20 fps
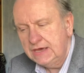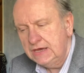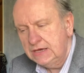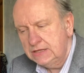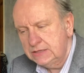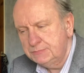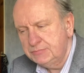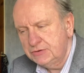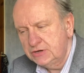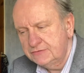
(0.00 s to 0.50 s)

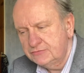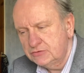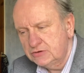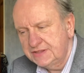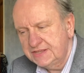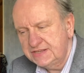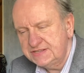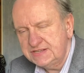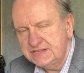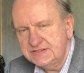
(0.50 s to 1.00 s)
The point of all
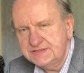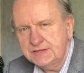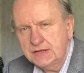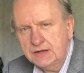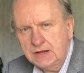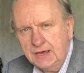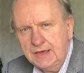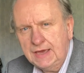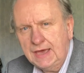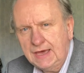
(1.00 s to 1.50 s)
this is that
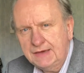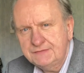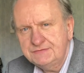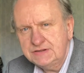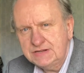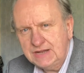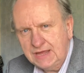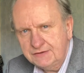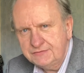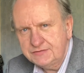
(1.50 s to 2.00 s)
I have
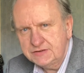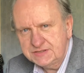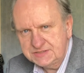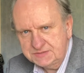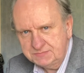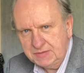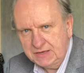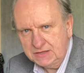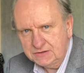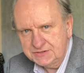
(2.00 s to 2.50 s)
never
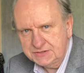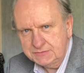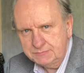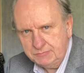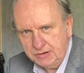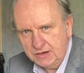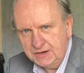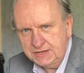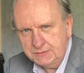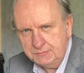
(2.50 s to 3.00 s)
spelt
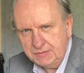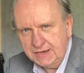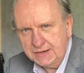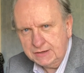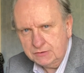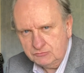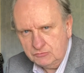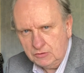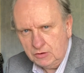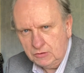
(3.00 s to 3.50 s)

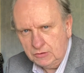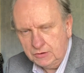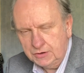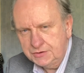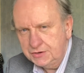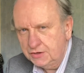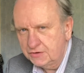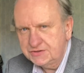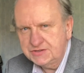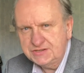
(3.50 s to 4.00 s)
Beiderbecke wrong.
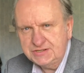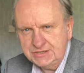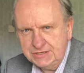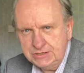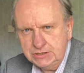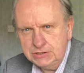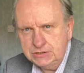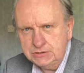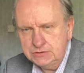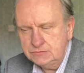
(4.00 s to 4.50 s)
Not to
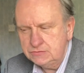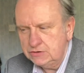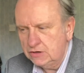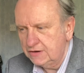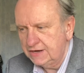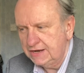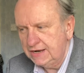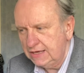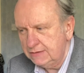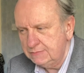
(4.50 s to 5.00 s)
you, not
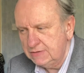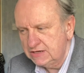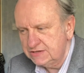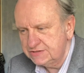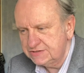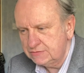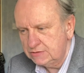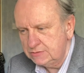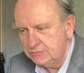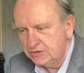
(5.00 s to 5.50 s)
in emails
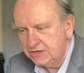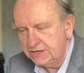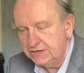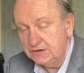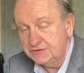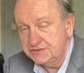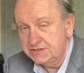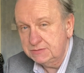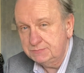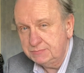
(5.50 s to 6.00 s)
to anybody,
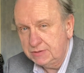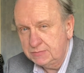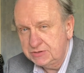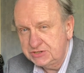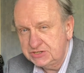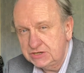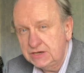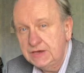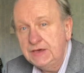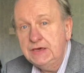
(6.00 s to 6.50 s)
not to the
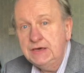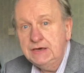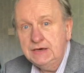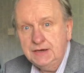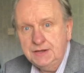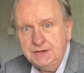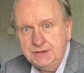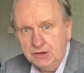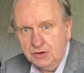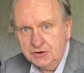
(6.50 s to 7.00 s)
publisher,
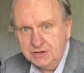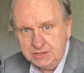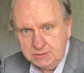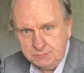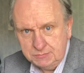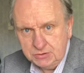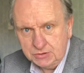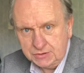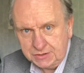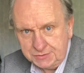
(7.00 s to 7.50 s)
and not in the
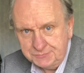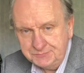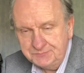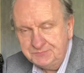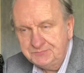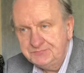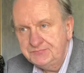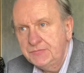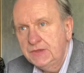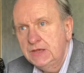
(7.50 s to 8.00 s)
book.
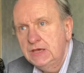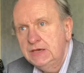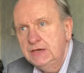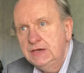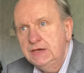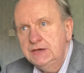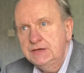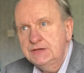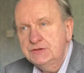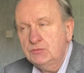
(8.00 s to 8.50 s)

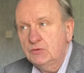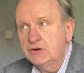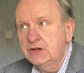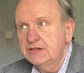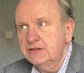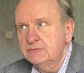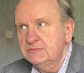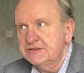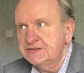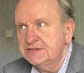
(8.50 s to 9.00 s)
There's one
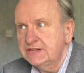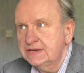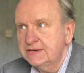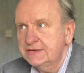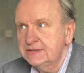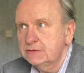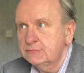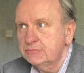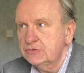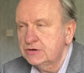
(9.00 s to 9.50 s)
other mistake in
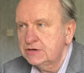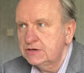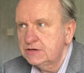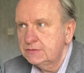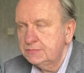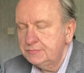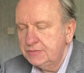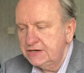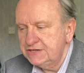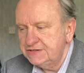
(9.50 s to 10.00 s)
the book.
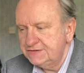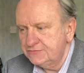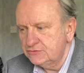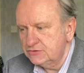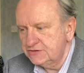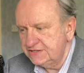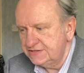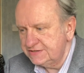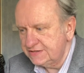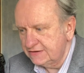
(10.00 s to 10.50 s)
Page
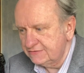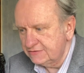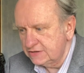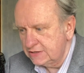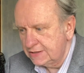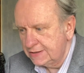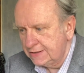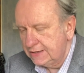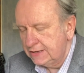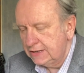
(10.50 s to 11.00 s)
47,
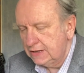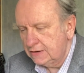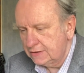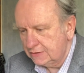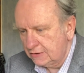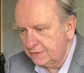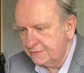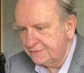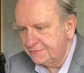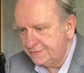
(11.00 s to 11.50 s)
I
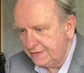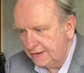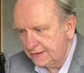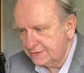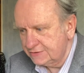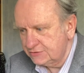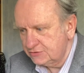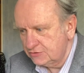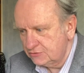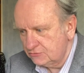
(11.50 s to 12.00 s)
got a
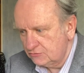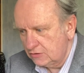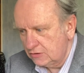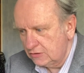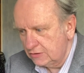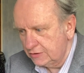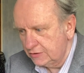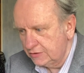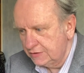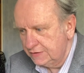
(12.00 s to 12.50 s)
fact wrong.